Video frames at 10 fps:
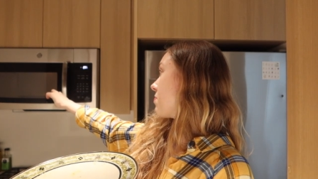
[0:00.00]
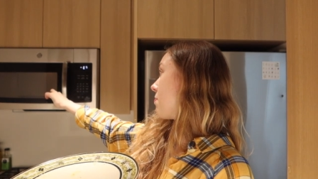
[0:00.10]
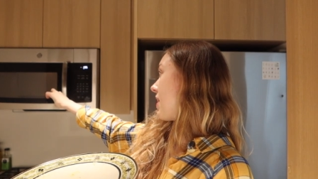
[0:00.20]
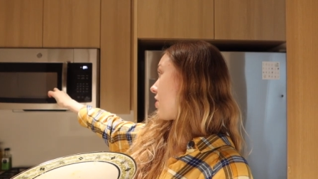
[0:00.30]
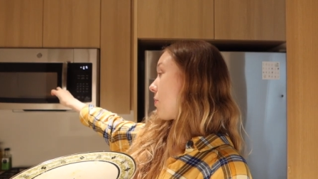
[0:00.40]

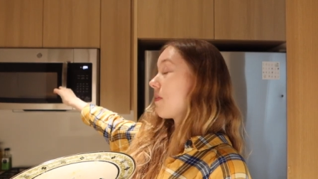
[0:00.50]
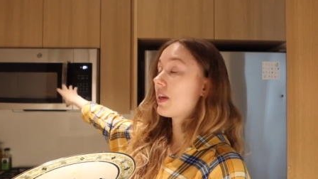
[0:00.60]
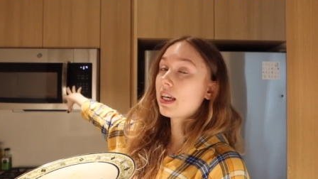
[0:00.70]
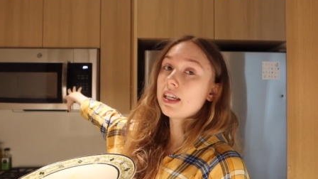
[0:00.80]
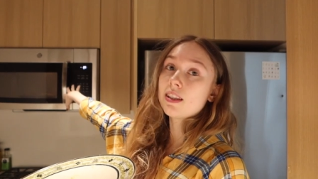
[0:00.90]

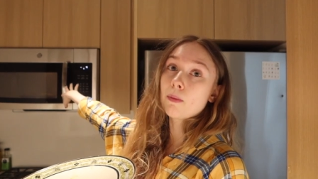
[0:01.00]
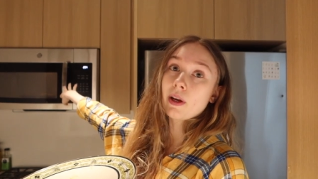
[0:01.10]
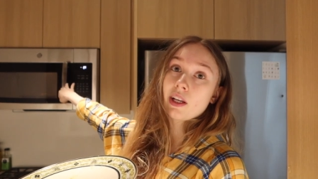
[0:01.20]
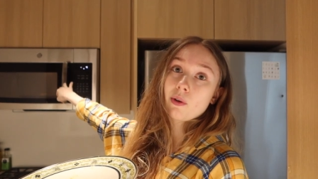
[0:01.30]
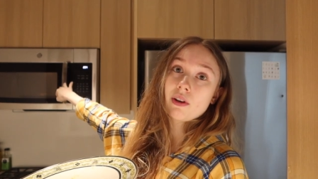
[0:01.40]
microwaving it in the
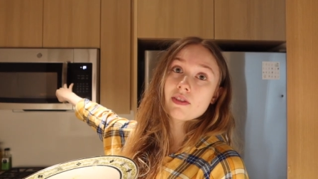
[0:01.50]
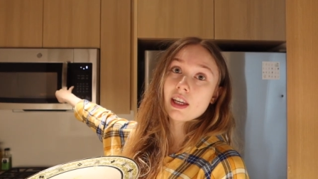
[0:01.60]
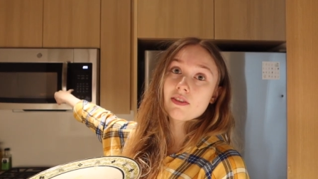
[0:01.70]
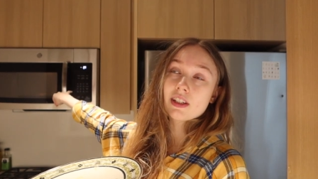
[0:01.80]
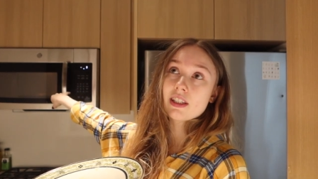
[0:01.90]
microwave
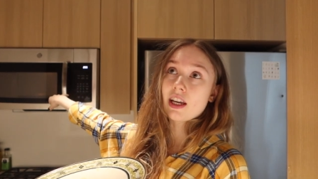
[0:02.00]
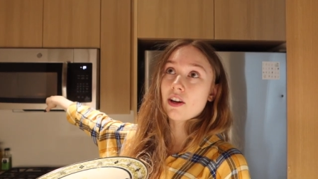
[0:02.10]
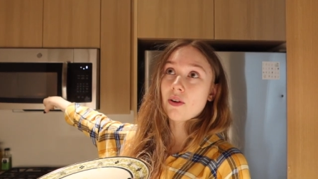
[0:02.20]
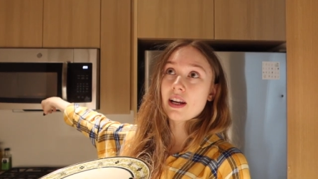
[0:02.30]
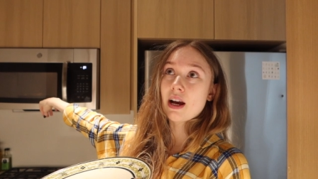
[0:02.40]
safe
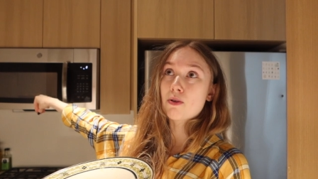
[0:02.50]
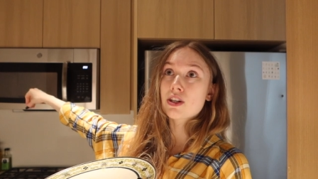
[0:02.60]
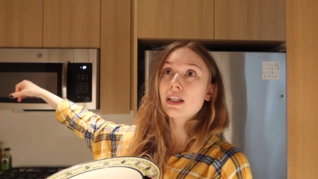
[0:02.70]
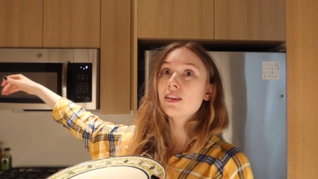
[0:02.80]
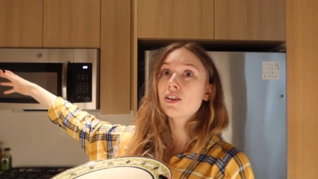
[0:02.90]
container right now, which
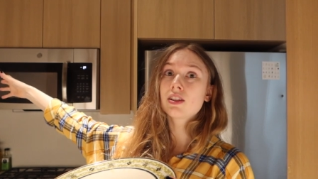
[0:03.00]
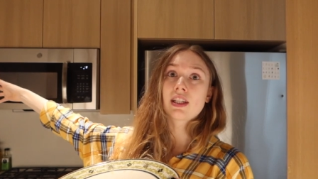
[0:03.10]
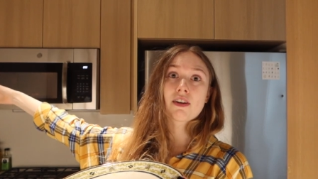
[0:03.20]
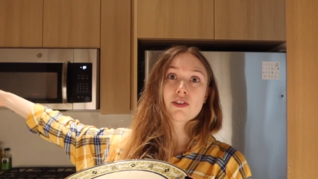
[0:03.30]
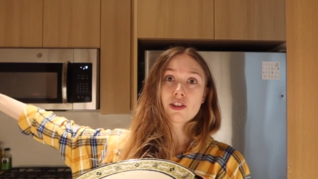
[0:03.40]
I literally
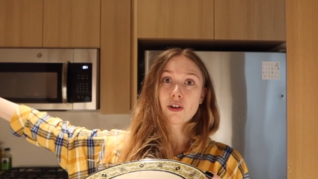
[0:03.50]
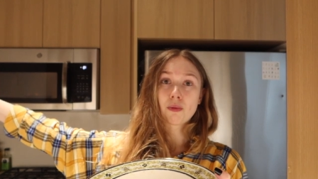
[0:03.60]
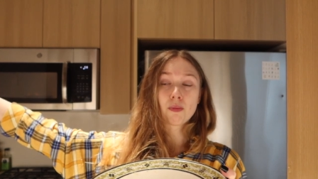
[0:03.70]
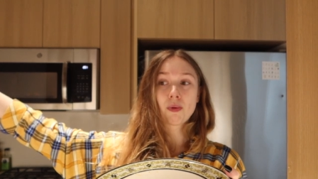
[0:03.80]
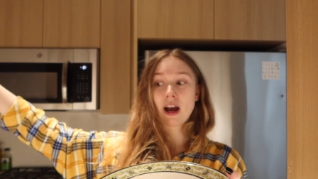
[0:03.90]
never
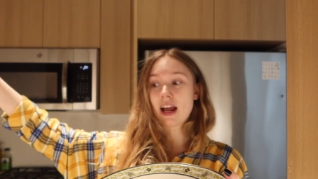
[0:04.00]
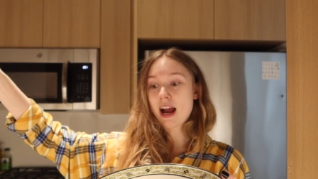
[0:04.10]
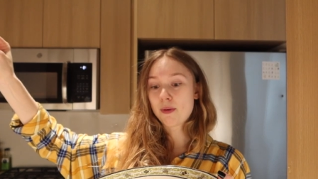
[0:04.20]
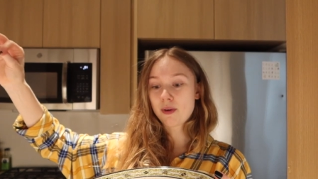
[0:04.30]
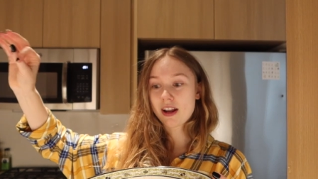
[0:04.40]
do, but
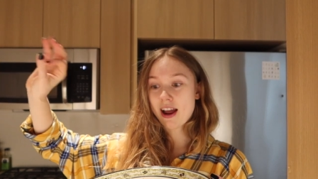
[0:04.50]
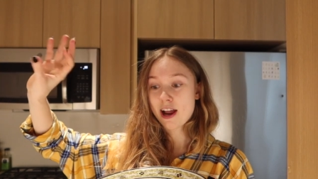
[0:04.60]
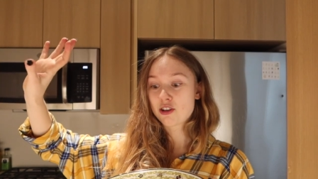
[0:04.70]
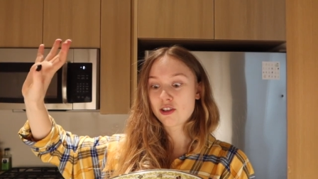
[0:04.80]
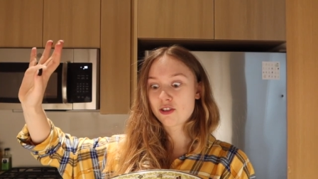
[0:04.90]
I,
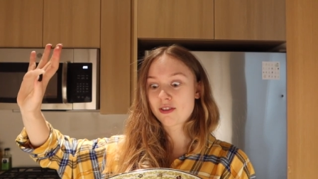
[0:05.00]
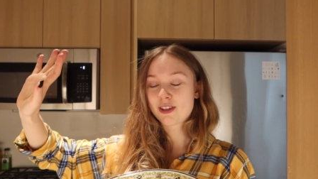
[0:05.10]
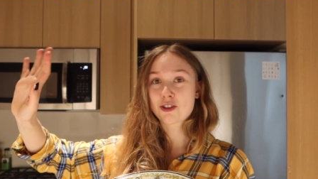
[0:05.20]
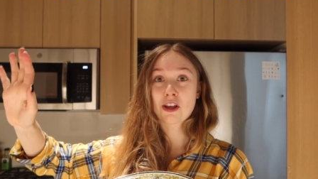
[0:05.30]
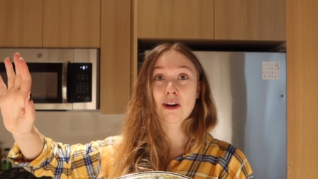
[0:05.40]
I
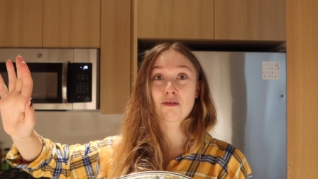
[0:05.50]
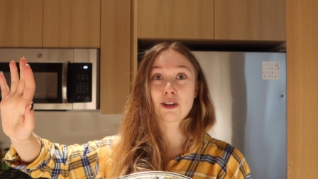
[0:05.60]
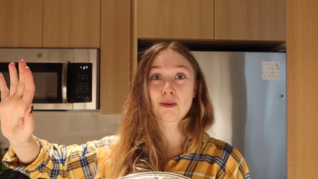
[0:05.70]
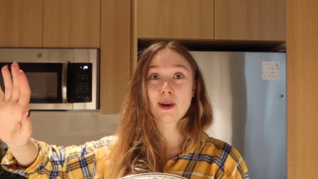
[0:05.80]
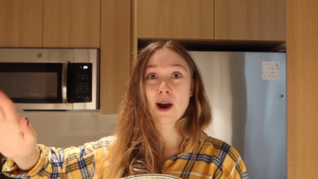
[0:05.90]
just, just kind of
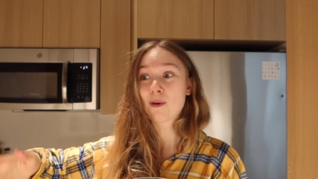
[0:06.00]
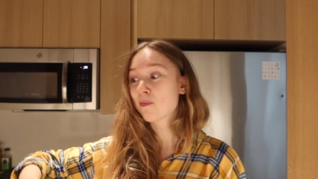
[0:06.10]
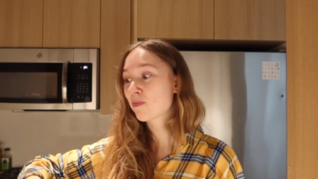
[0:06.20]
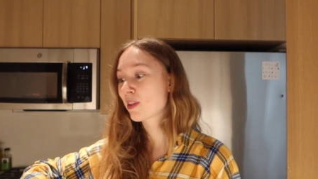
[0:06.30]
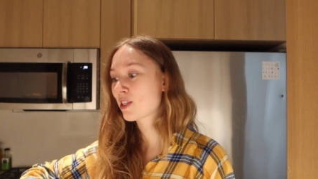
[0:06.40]
freaked me out.
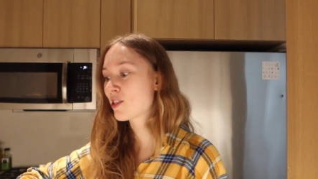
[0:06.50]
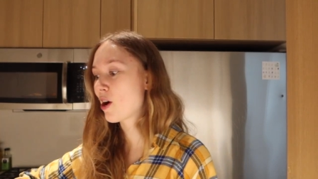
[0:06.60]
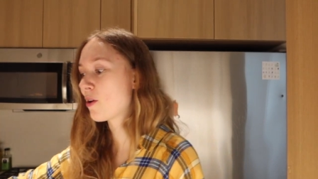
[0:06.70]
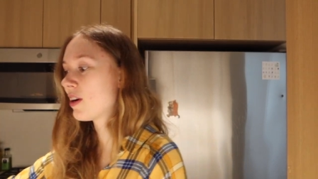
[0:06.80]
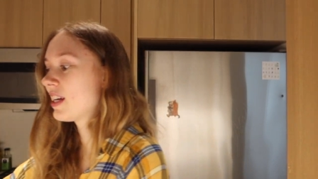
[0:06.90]

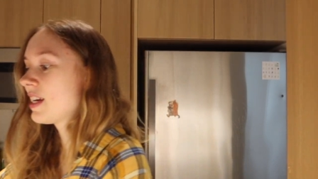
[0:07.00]
So